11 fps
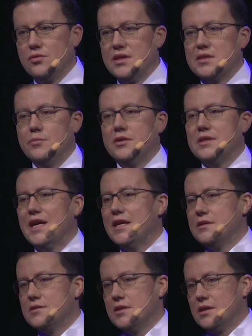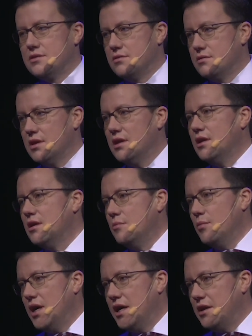us about any sector:
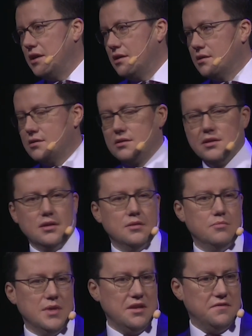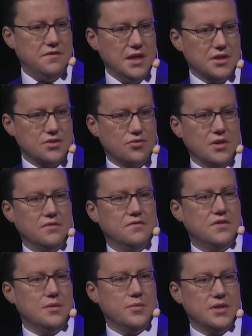mining, manufacturing,
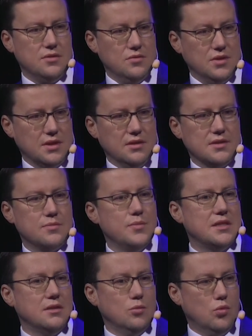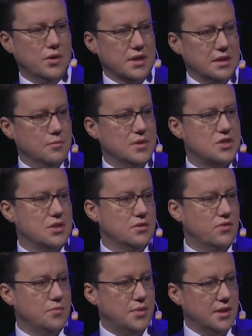pharmaceuticals, metalworking,
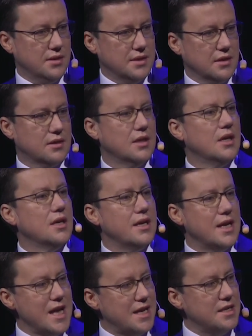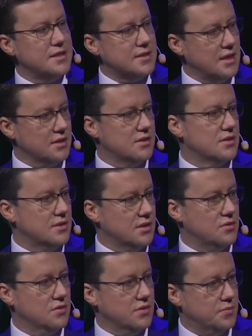machinery building, any sectors that
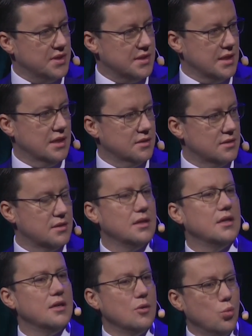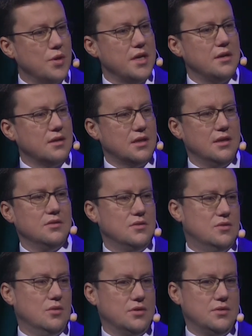you represent. We can
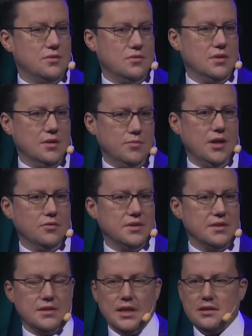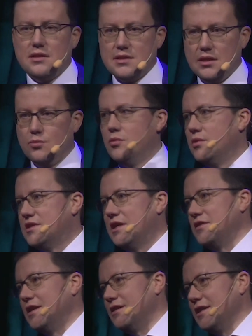talk to you about these sectors, and we will
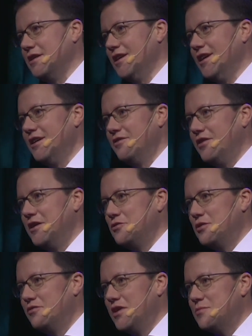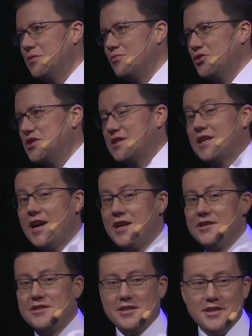definitely find you investment projects.
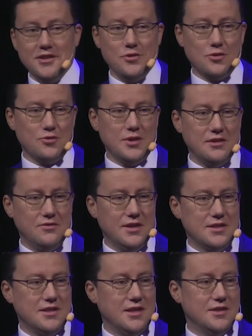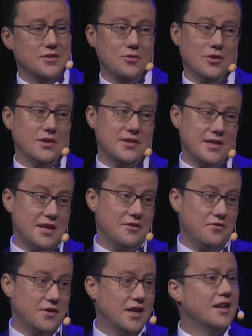And in Ukraine Invest hands, you are
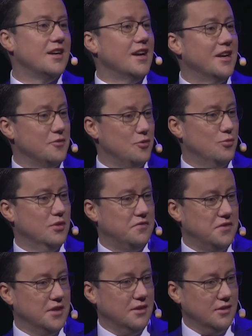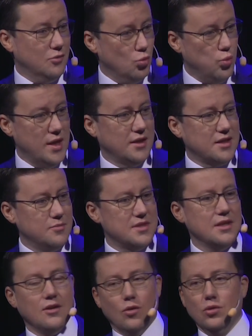safe and you will feel welcomed.
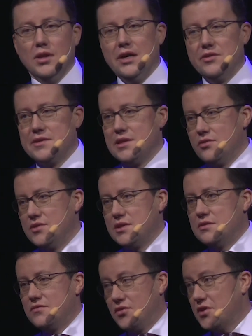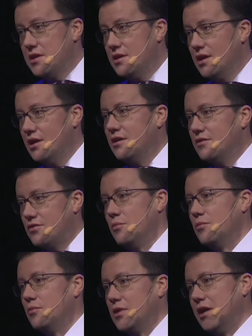All our services free from
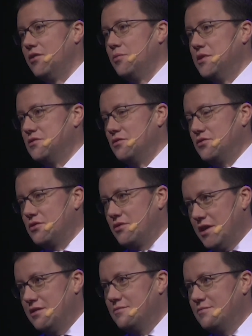government of Ukraine.